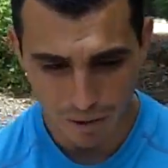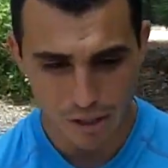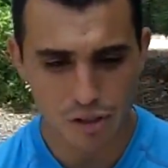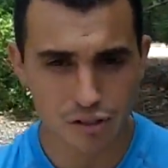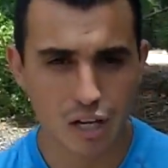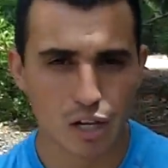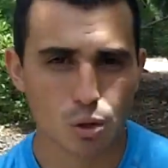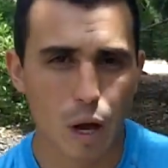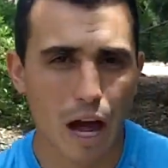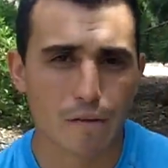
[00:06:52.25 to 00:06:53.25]
But let's just say
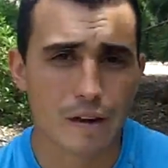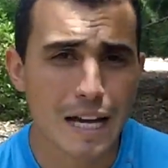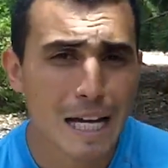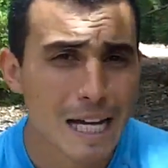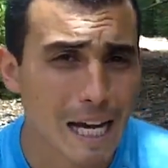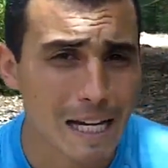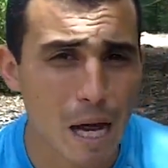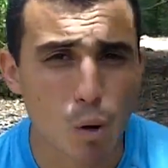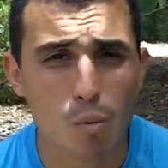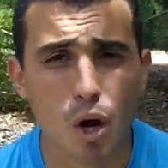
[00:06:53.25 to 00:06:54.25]
you have a
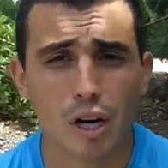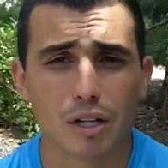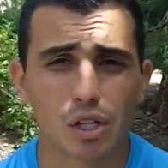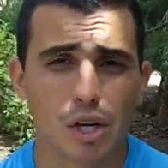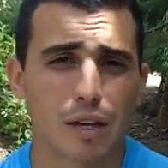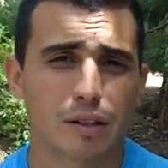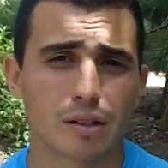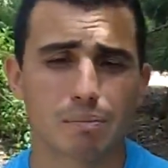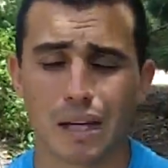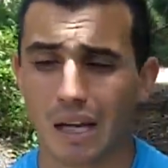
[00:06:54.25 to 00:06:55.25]
network marketing check
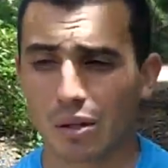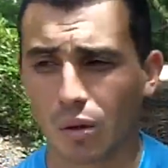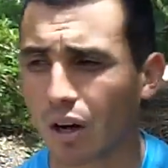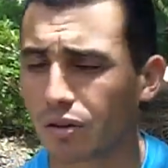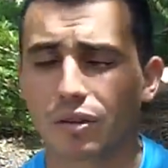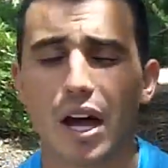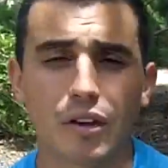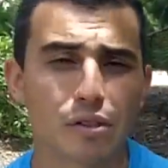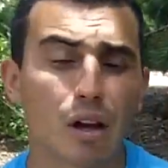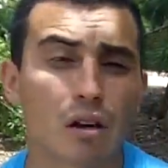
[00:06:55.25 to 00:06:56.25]
that's paying you
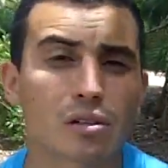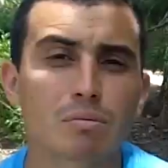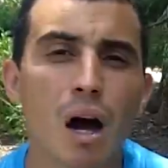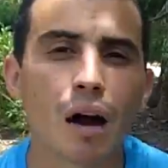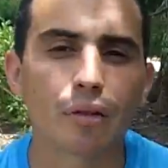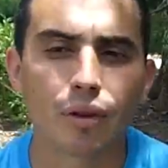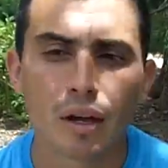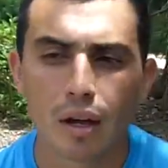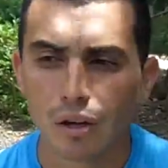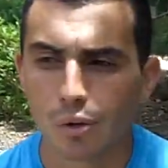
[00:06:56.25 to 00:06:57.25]
$100,000 a month.
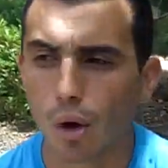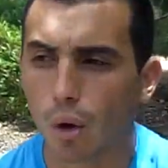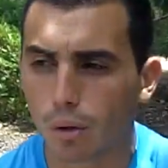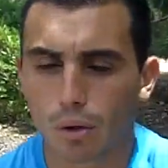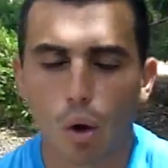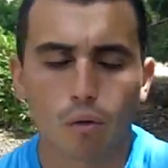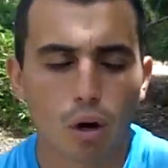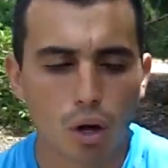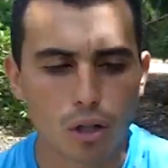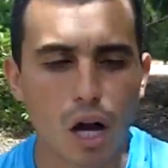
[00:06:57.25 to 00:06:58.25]
Your
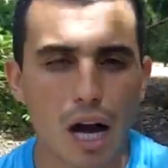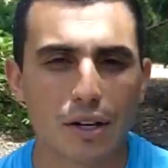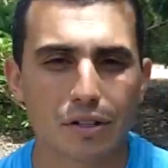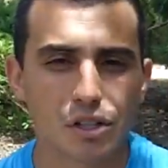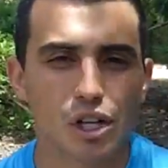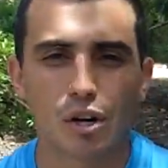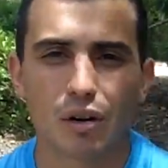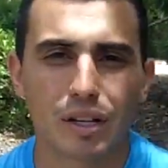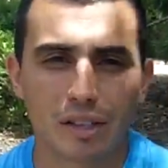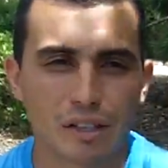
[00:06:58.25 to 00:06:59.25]
overall cost to
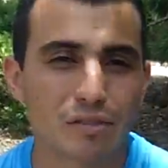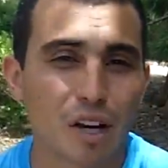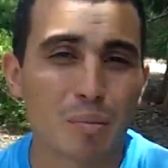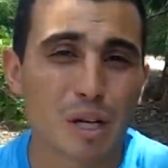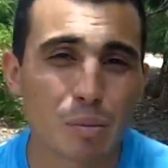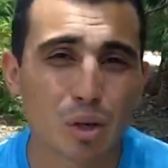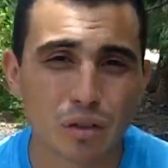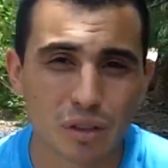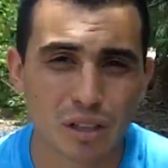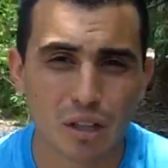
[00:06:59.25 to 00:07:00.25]
generate that is very
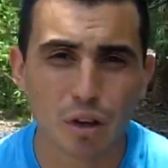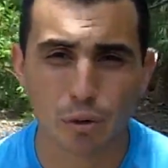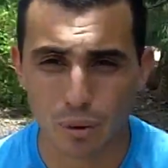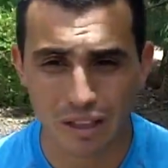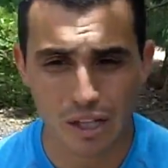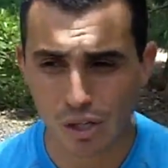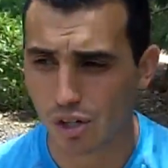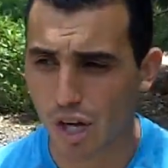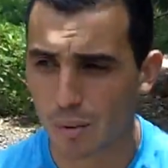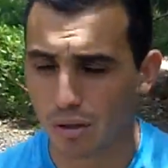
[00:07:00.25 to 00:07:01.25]
minimal if you did it all through
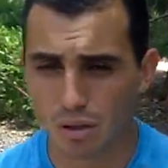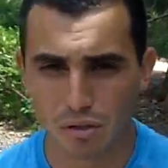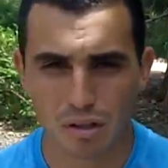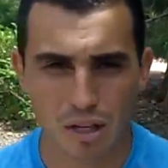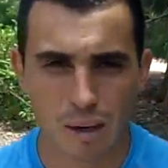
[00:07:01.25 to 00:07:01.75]
relationships and took the